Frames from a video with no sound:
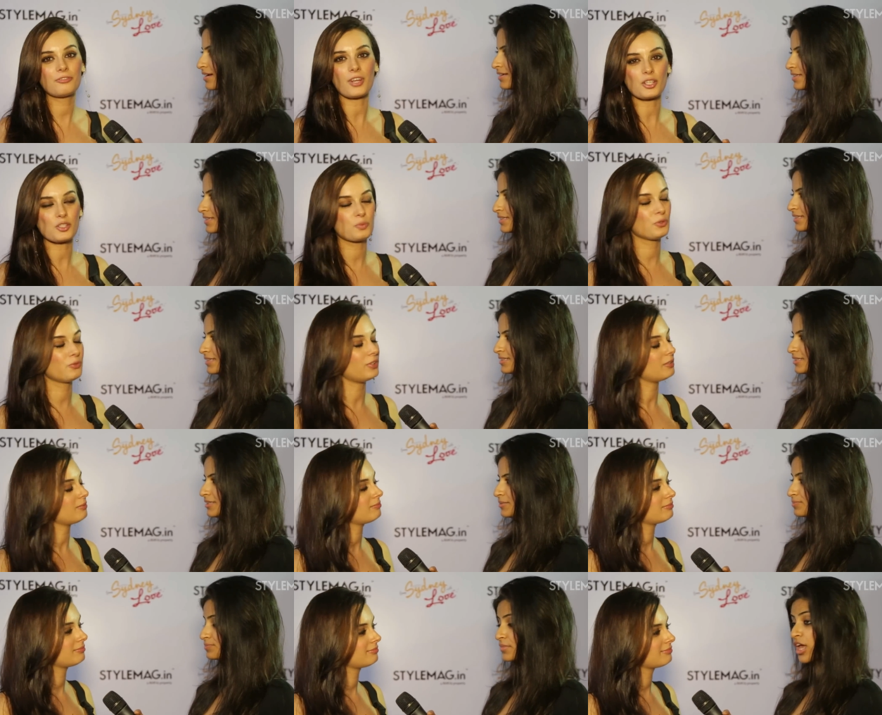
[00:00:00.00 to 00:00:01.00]
Speaker 1: and fresh movie.
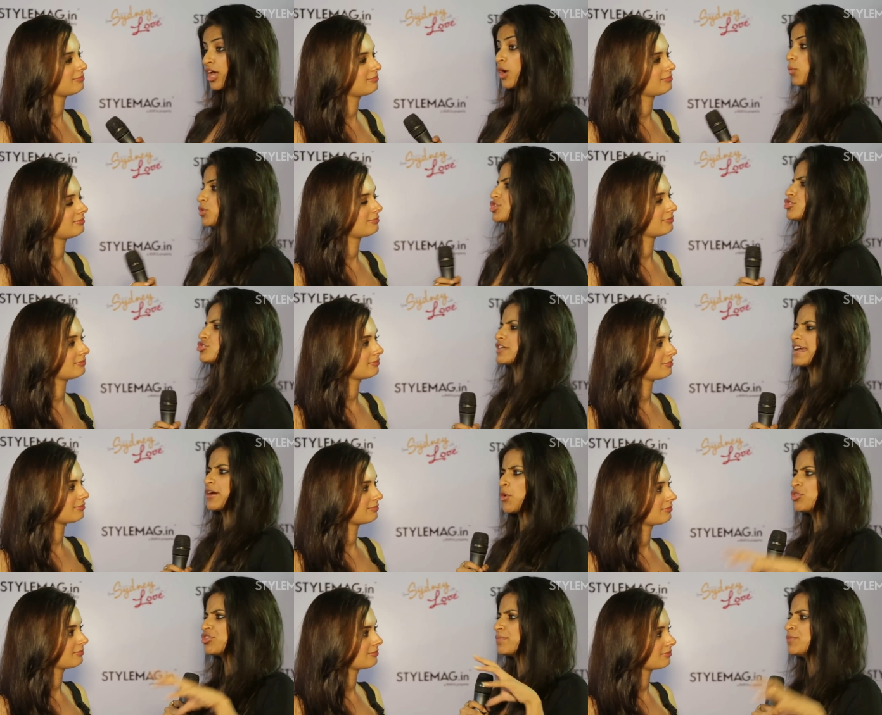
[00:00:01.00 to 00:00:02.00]
What's your
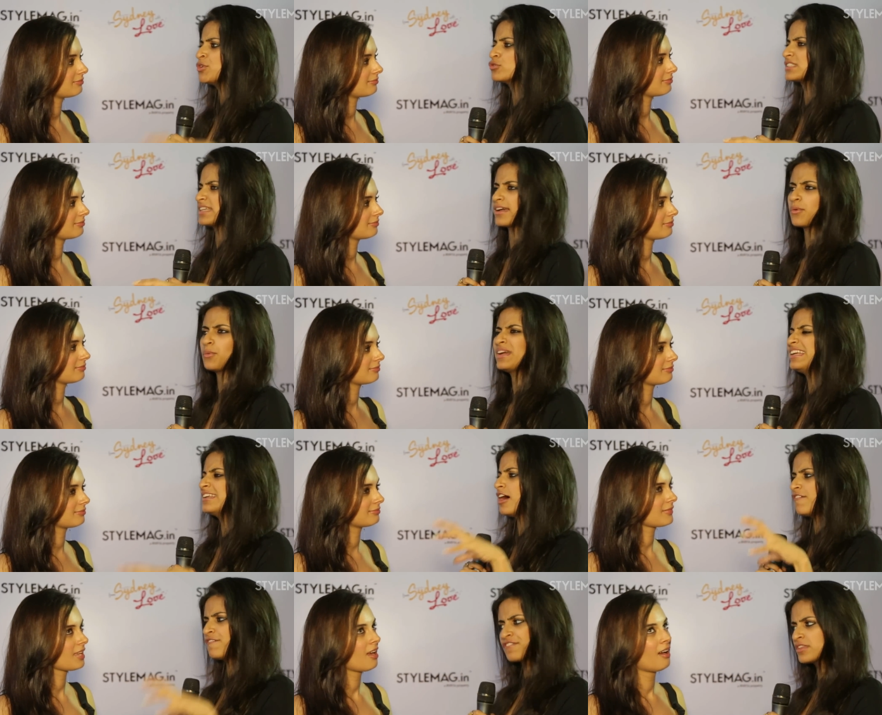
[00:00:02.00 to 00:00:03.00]
take on the music? We
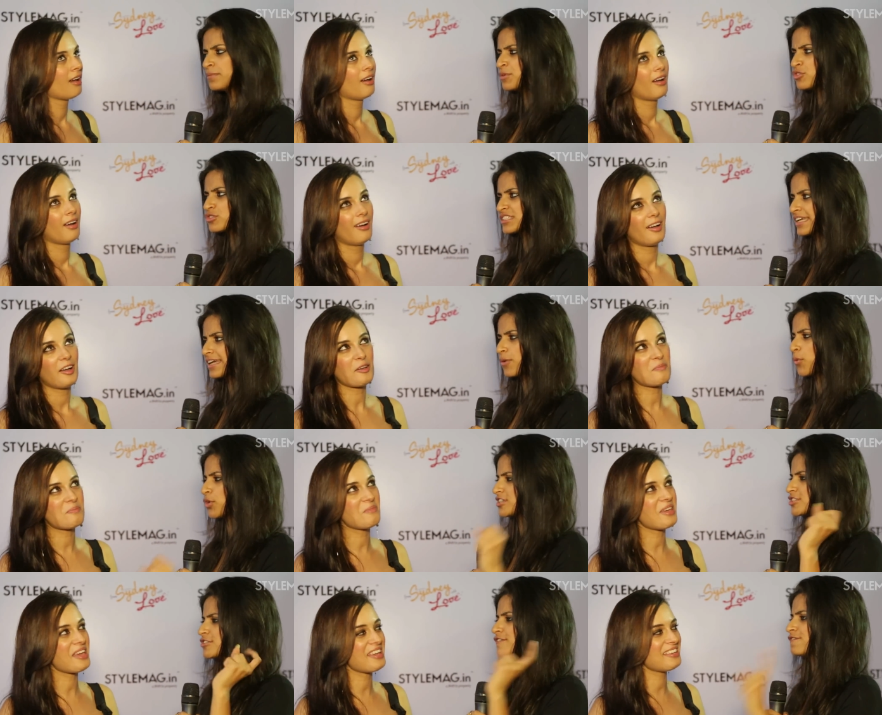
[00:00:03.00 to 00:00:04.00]
love the music.
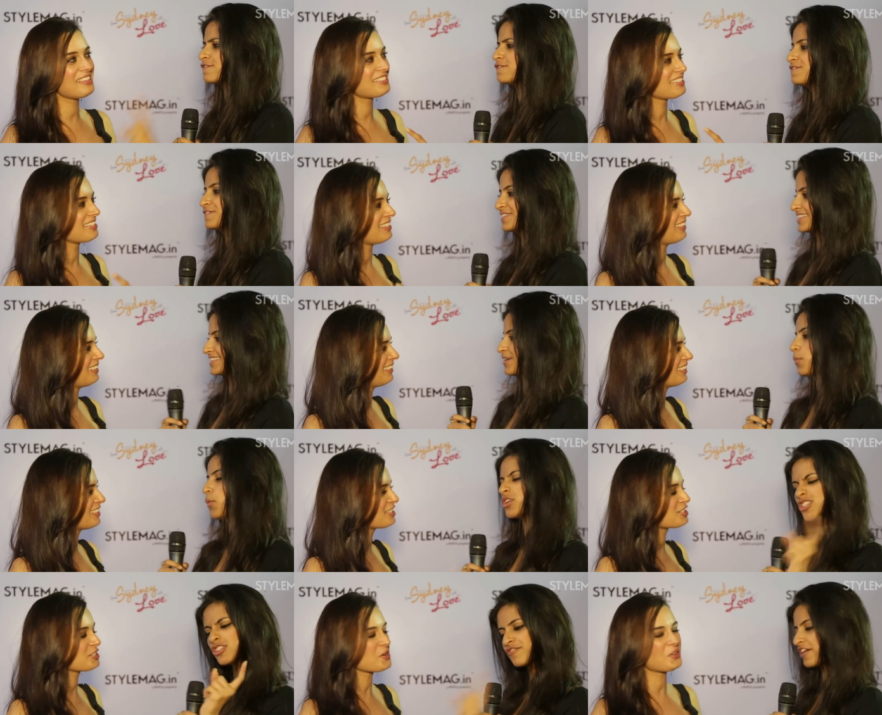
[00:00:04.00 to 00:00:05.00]
Speaker 2: Amazing.
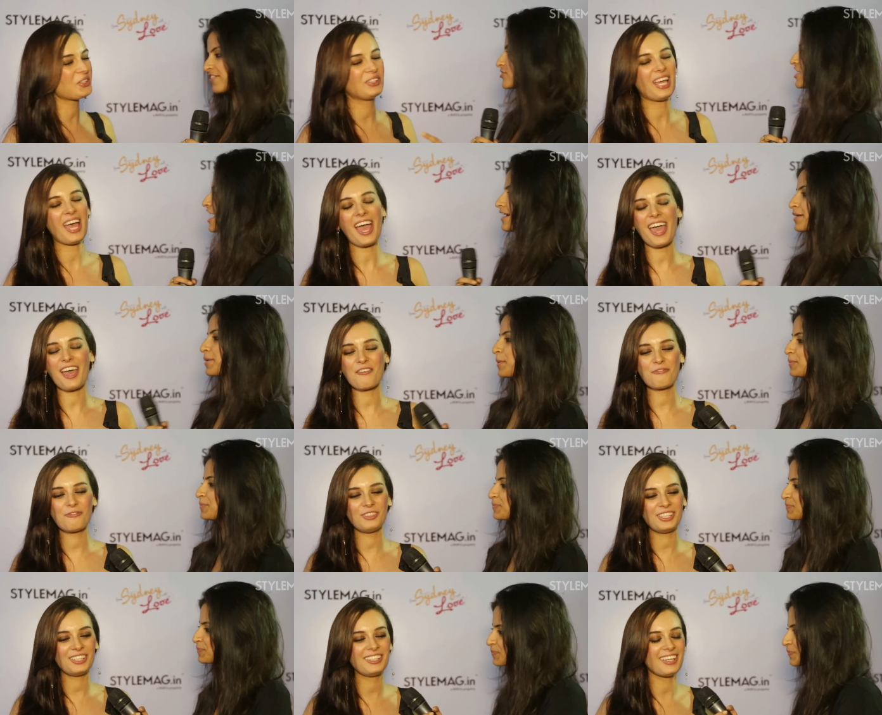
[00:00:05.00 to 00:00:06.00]
What is your favorite track?
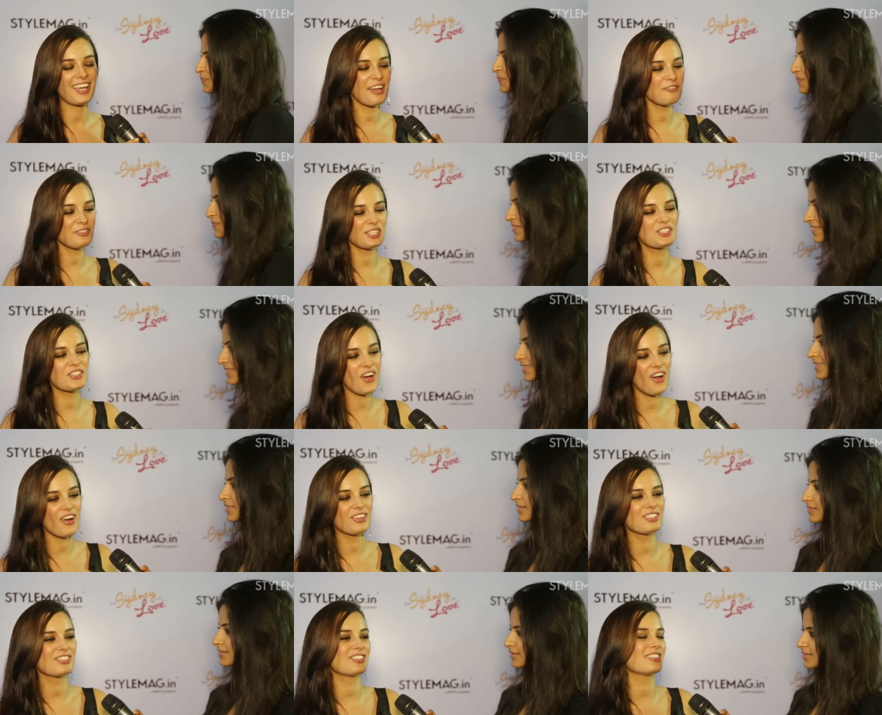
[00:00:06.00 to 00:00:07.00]
Every
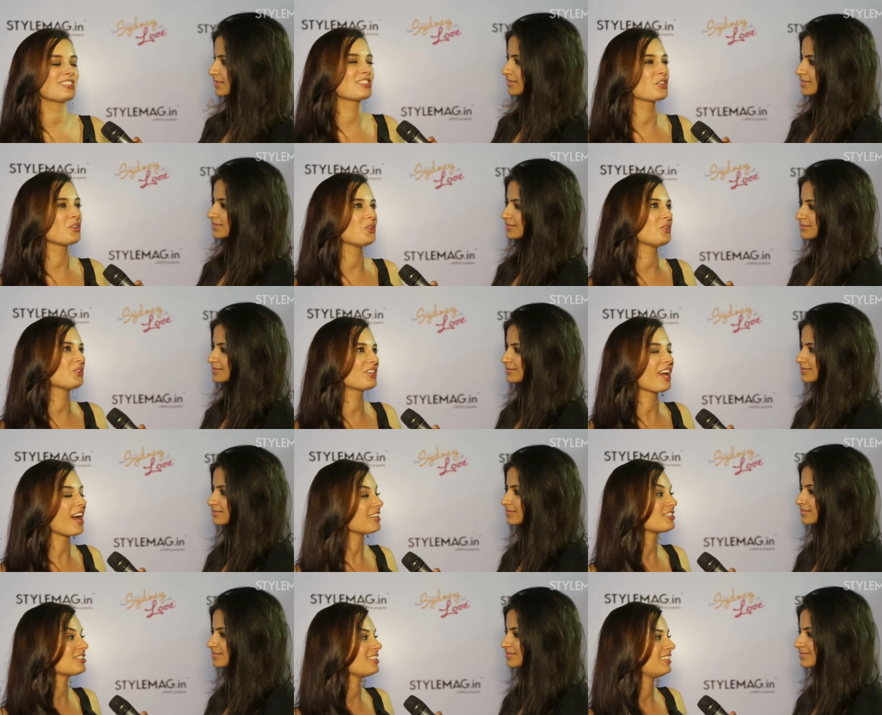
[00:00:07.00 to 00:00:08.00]
song is just so
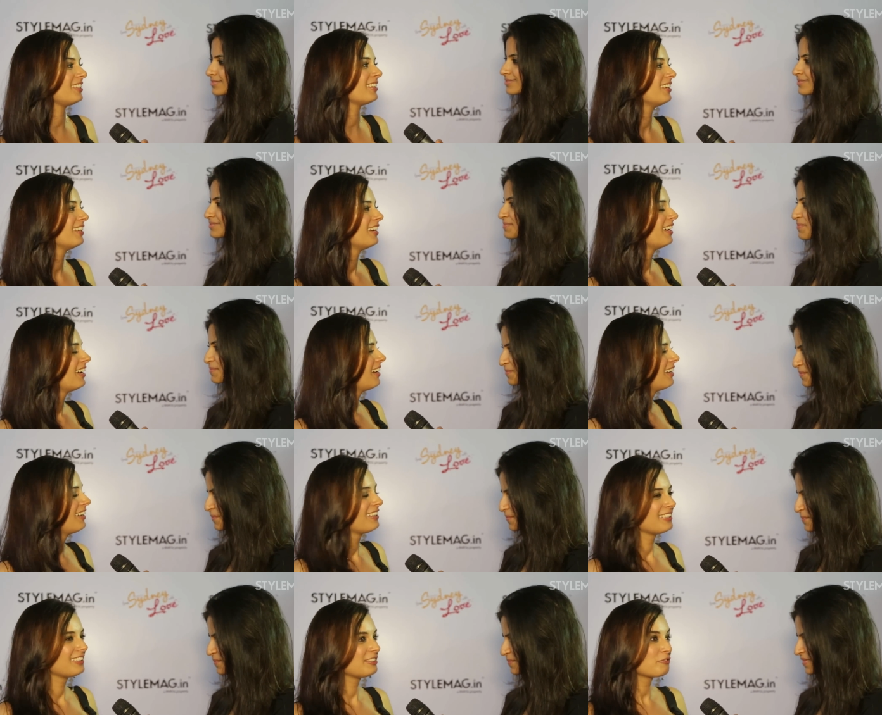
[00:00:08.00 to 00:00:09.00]
catchy.
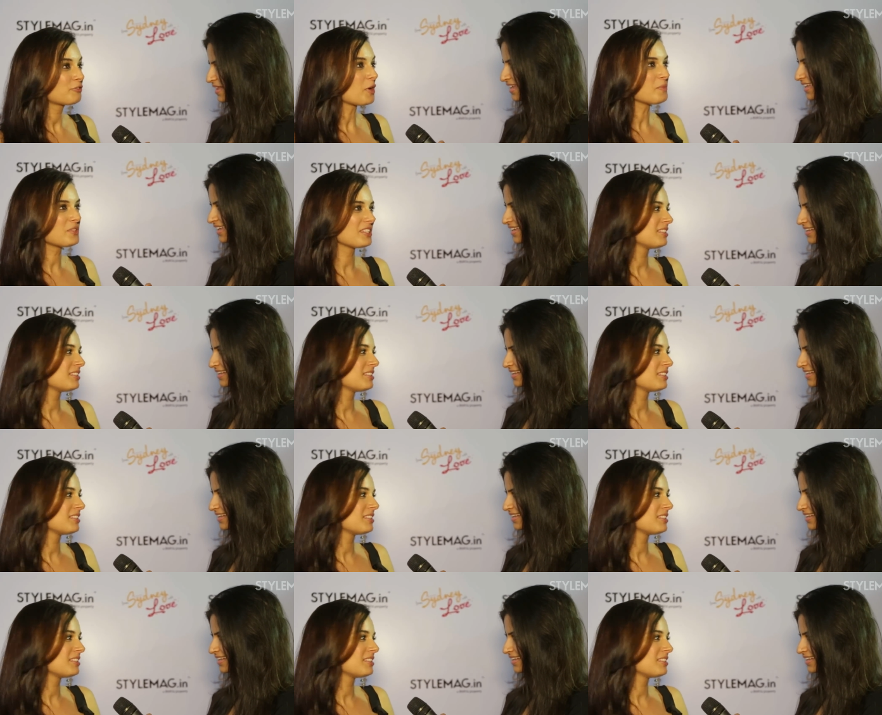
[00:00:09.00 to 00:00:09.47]
Speaker 1: From